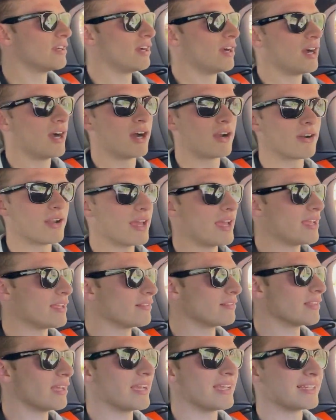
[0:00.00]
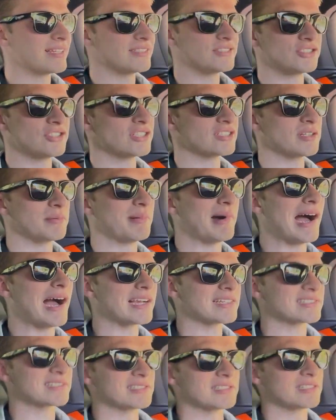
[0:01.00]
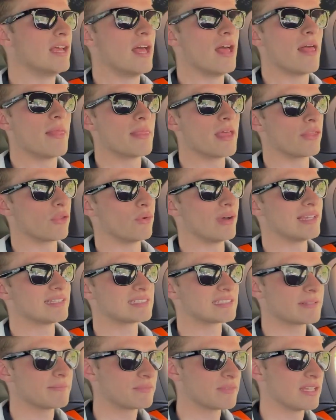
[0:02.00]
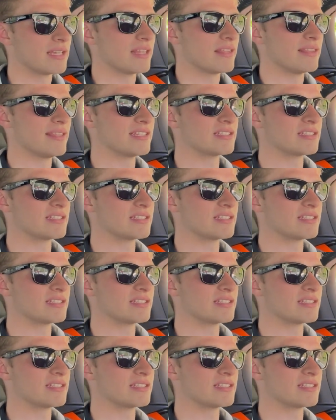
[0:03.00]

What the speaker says: all right, like it's just a Boxster. Nonetheless, this